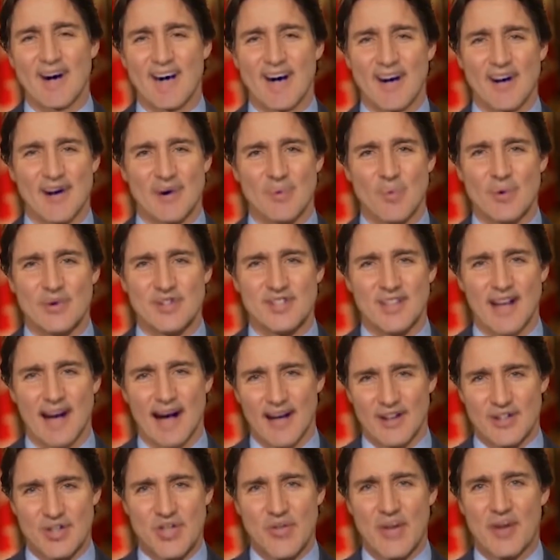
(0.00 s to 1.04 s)
I was
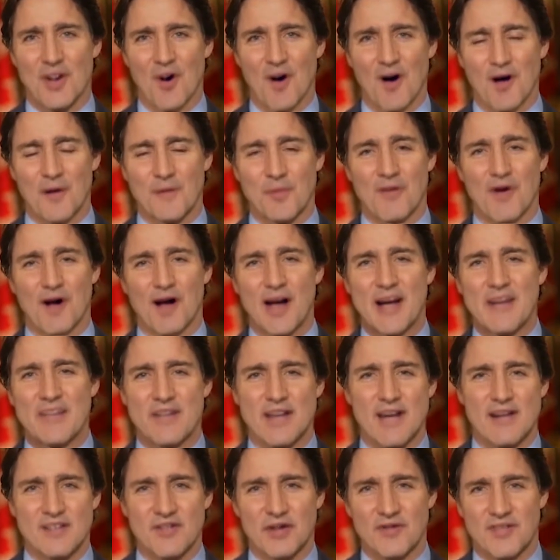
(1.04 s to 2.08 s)
actually online
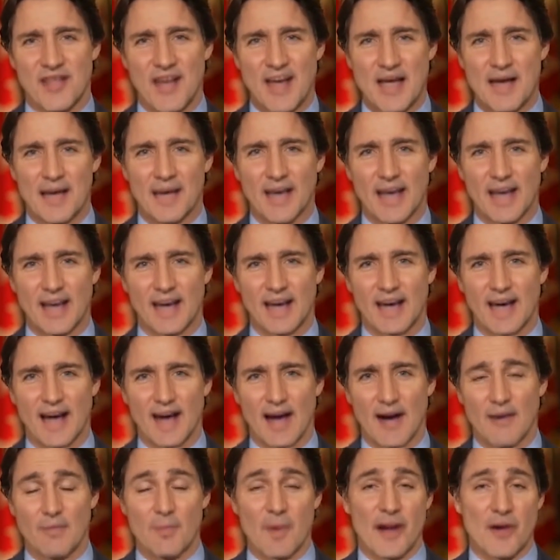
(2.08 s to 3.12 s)
the other day,
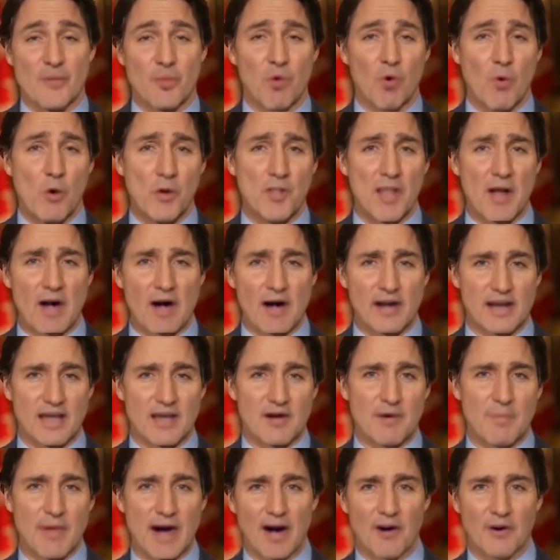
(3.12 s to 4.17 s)
and people were
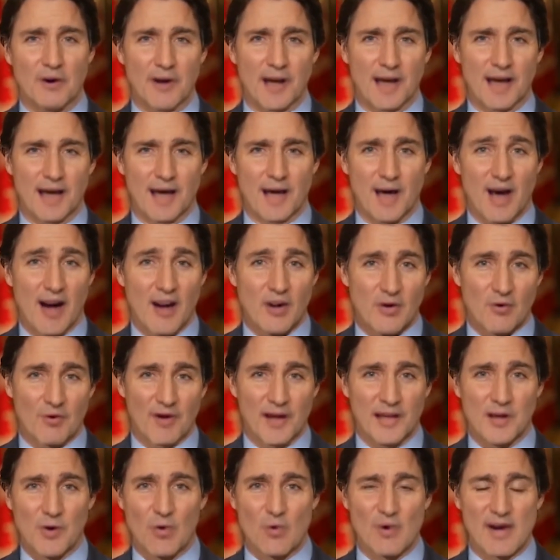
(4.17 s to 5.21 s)
talking about a
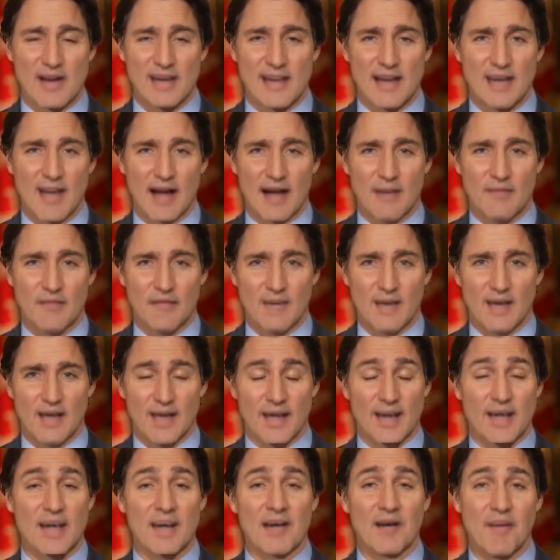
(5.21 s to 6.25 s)
great awakening.
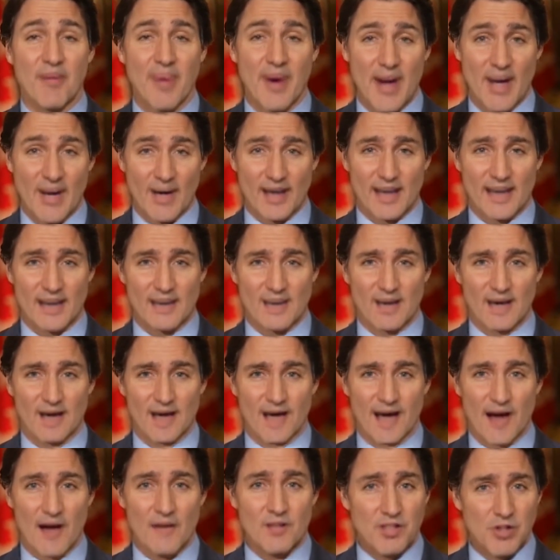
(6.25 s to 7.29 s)
Really?
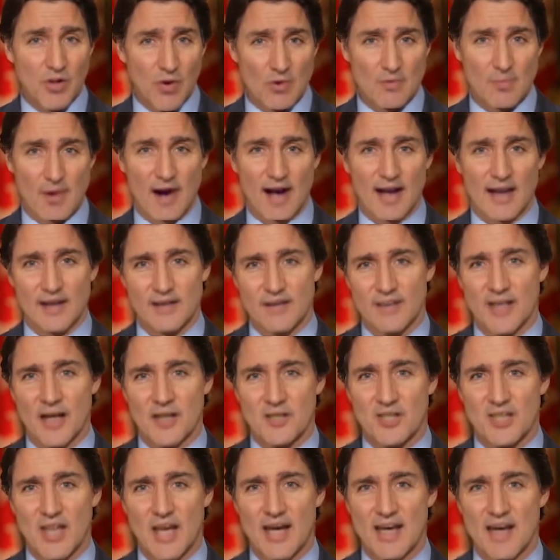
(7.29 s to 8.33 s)
Joe Biden
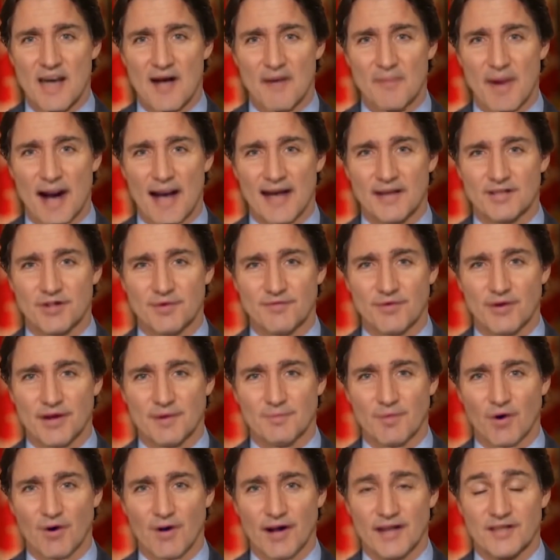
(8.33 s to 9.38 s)
has actively
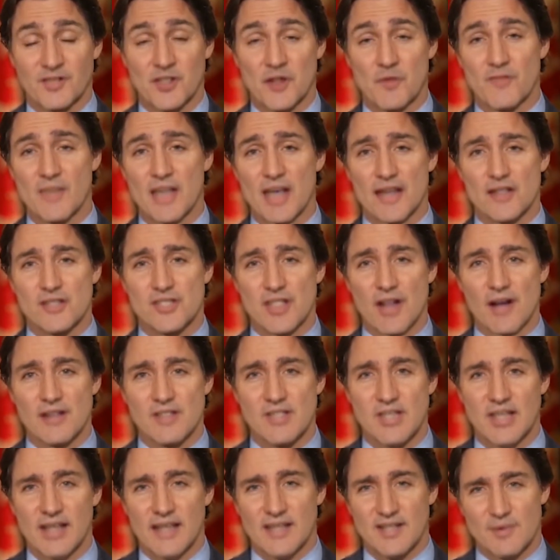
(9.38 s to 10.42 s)
molested kids on
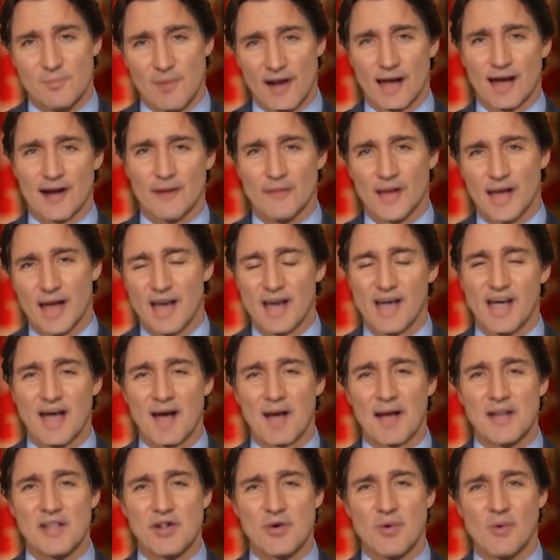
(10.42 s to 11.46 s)
C SPAN,
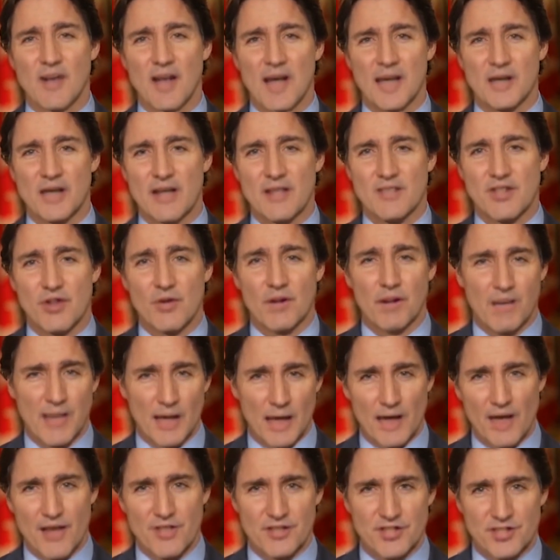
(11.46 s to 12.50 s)
and you idiots are
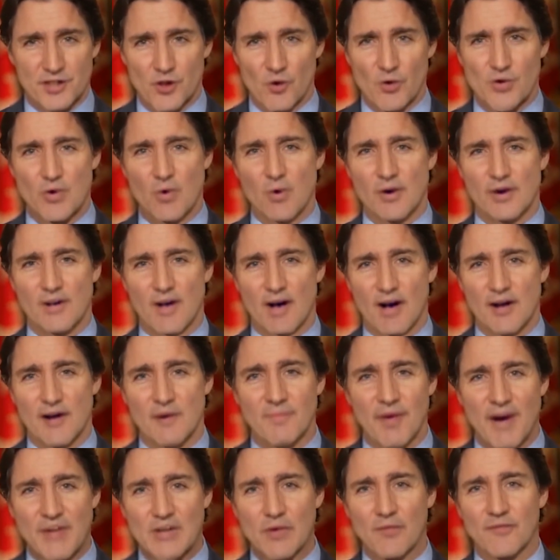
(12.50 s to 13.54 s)
still going on
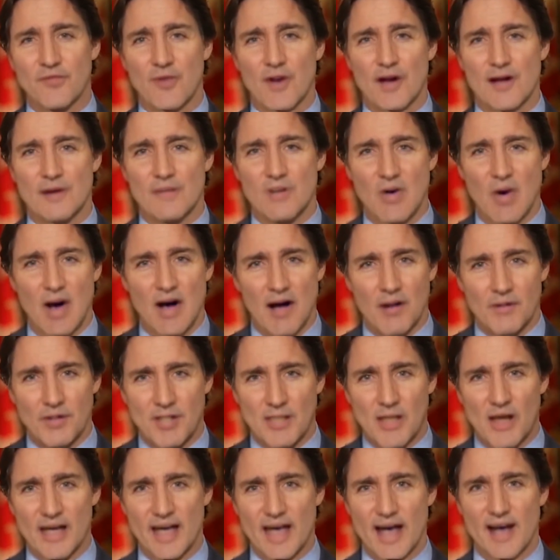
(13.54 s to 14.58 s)
about the flight
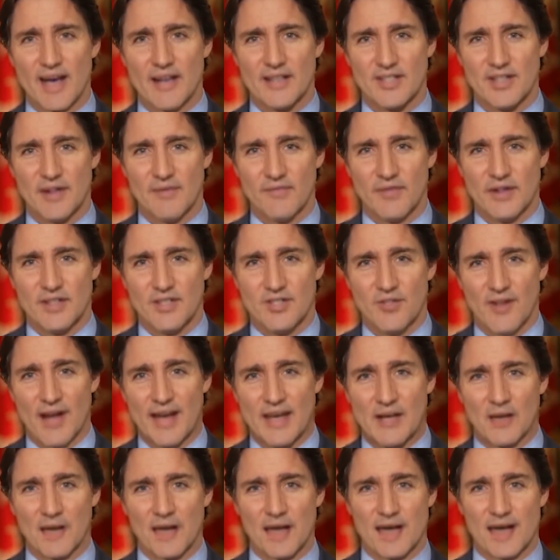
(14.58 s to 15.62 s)
logs as if it's
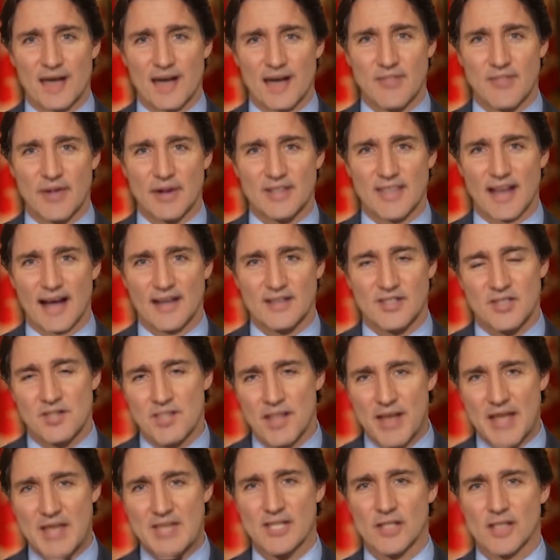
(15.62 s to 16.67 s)
like the next
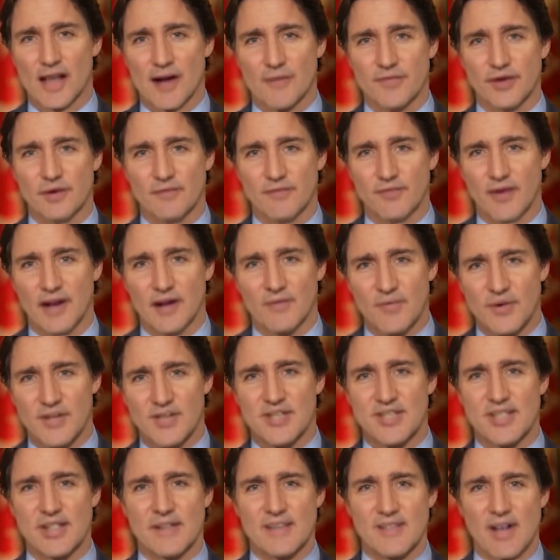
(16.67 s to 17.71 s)
season of your favorite
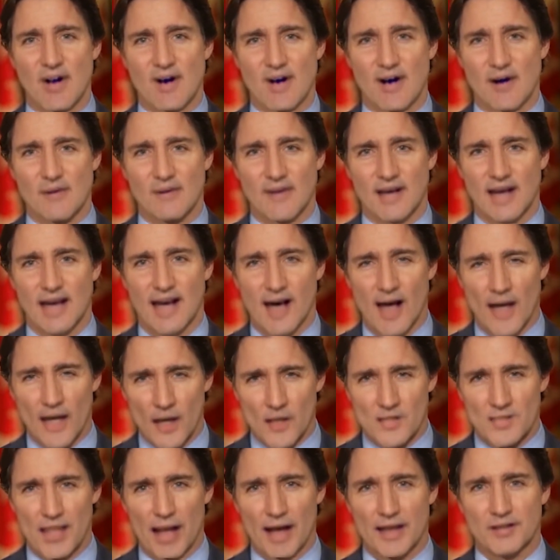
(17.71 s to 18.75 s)
sitcom and
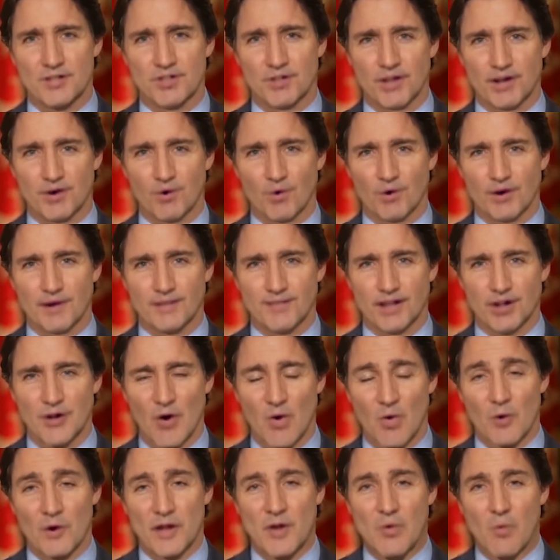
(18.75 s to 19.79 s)
it's actually going to
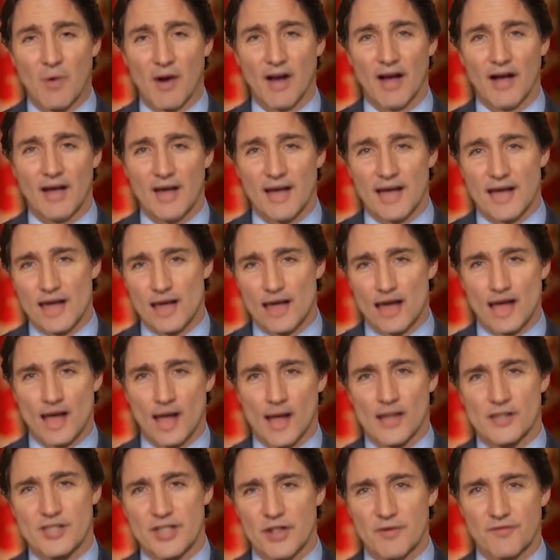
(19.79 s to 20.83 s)
go anywhere.
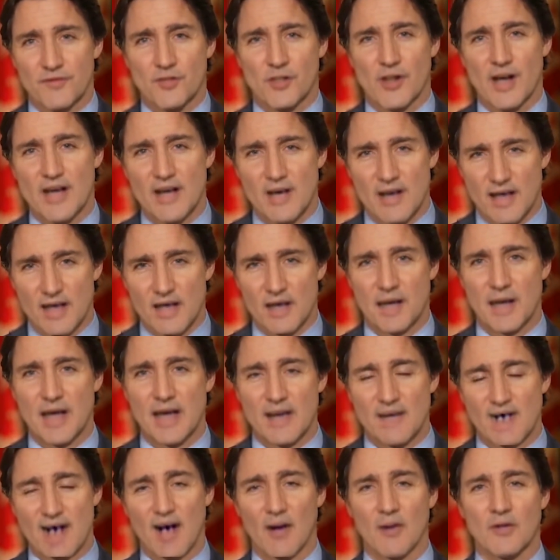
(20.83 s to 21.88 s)
As if the
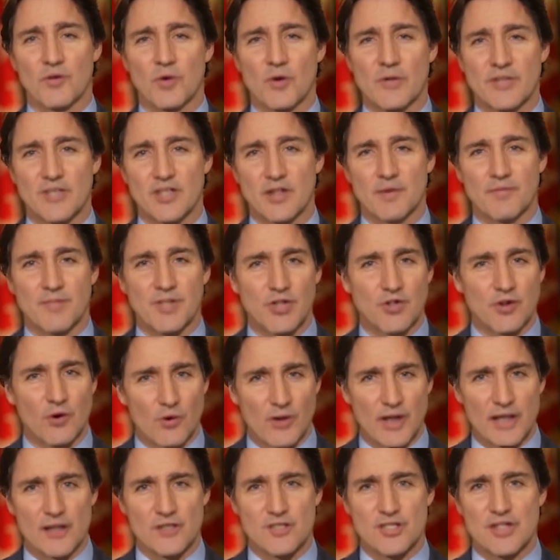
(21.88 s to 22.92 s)
hundreds of
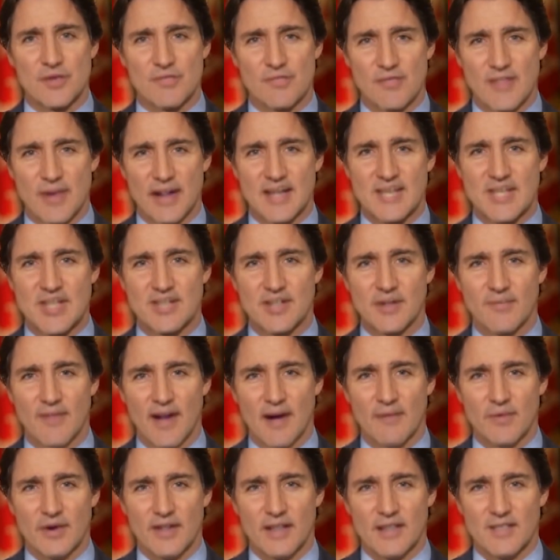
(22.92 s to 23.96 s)
trillions of pieces of
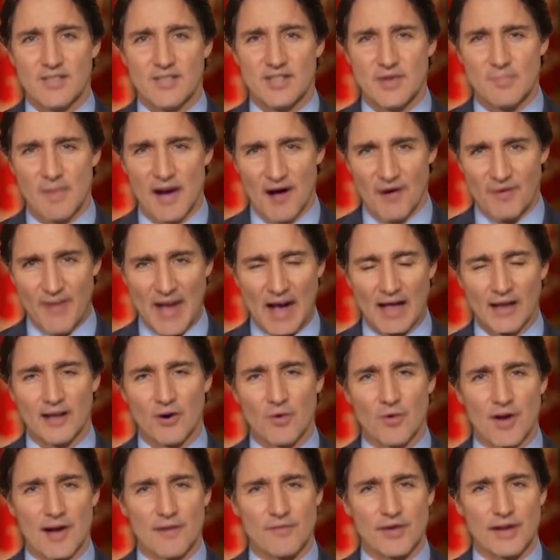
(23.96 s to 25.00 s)
evidence about 9
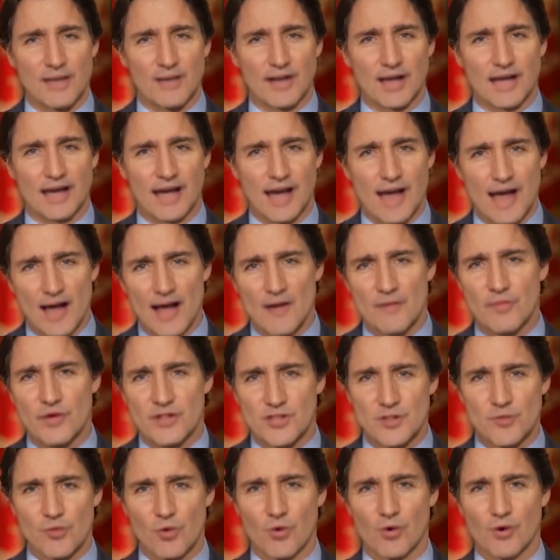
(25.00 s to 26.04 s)
11,
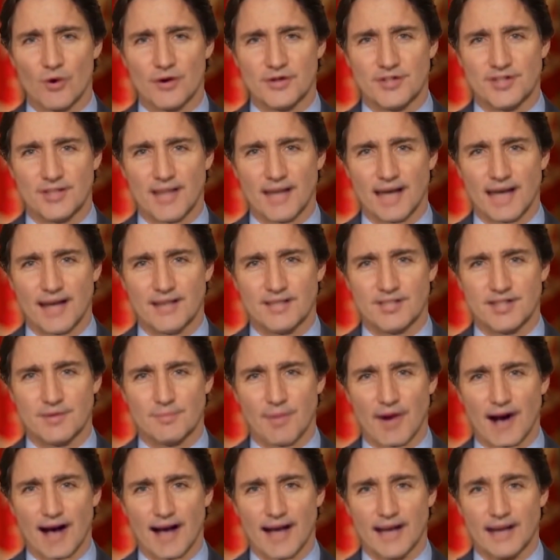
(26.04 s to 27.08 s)
endless wars,
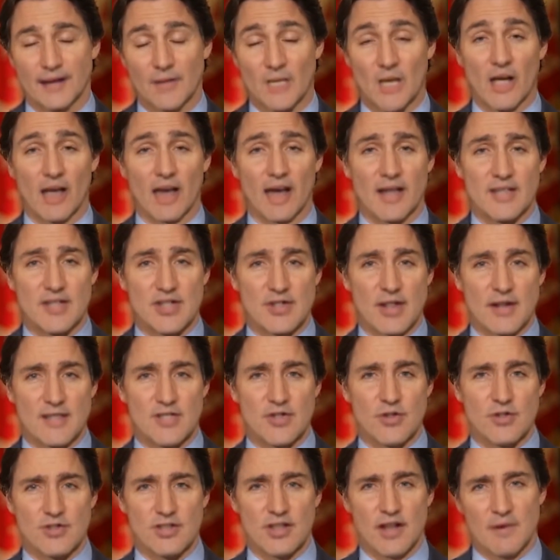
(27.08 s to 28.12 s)
spying,
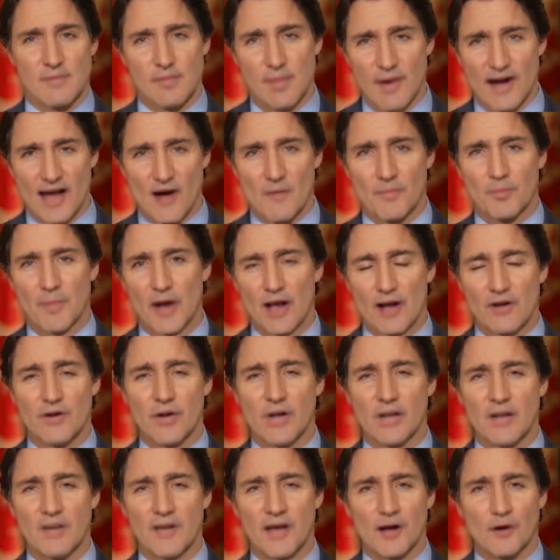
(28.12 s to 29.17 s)
censorship,
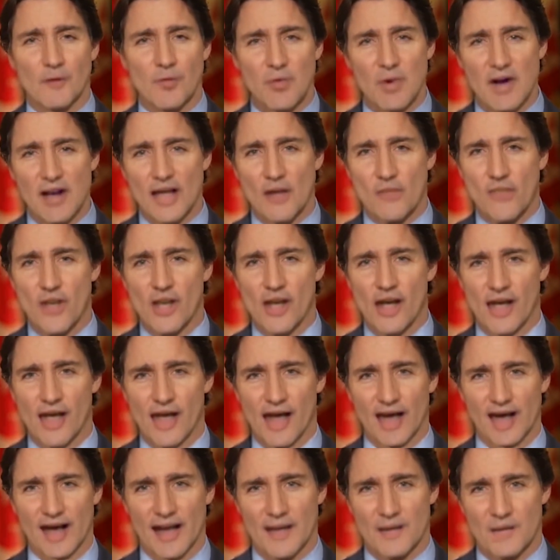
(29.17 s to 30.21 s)
murder, rape,
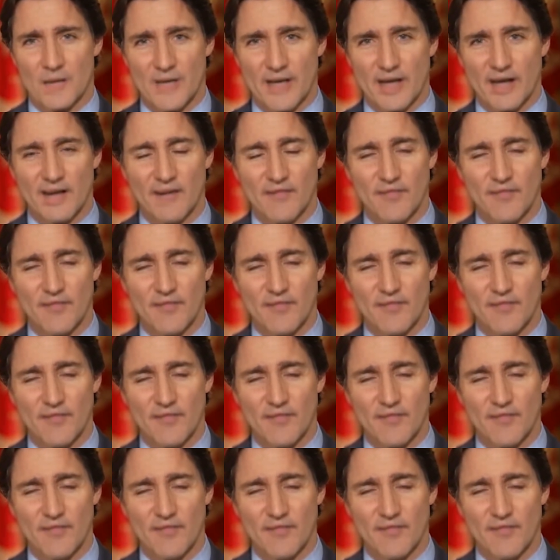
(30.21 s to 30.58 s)
and